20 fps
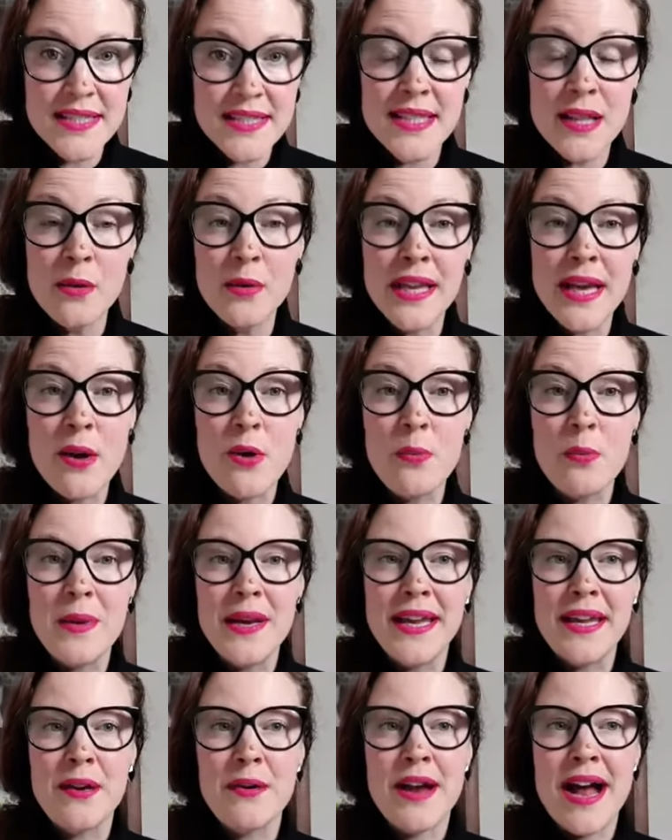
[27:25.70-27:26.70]
Slowly
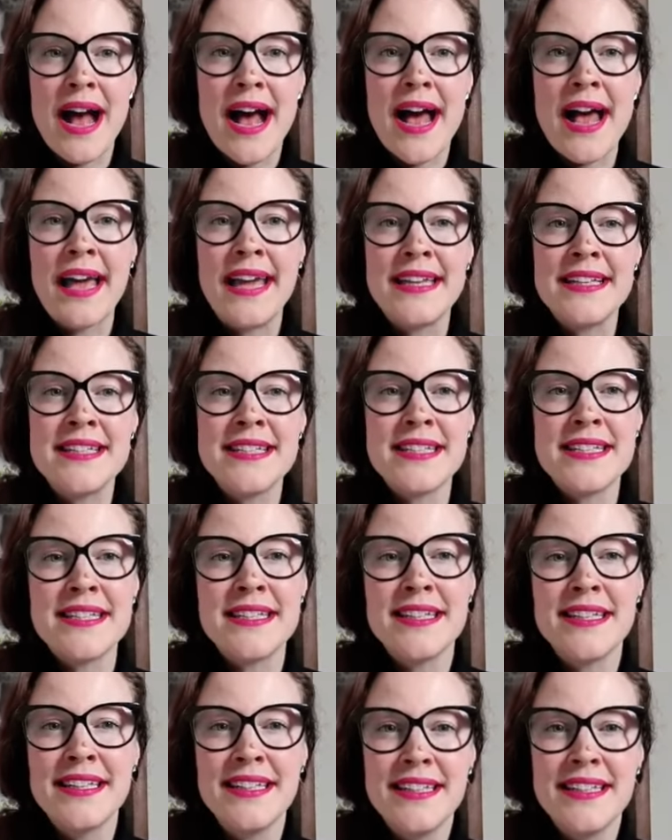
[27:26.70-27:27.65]
opening your eyes,